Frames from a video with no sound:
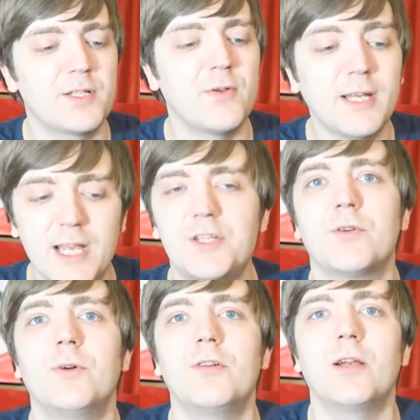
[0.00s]
So in case
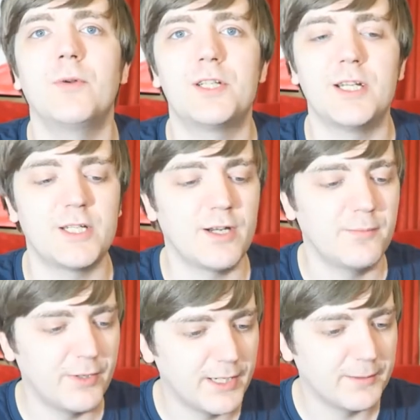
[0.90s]
you're wondering which edition
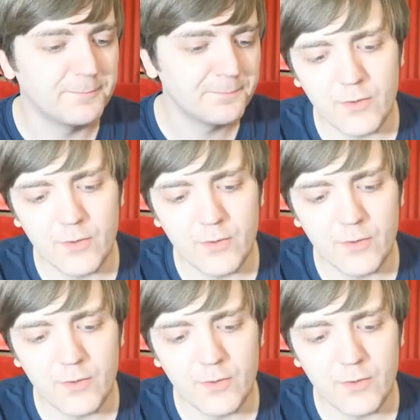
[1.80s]
I'm reading.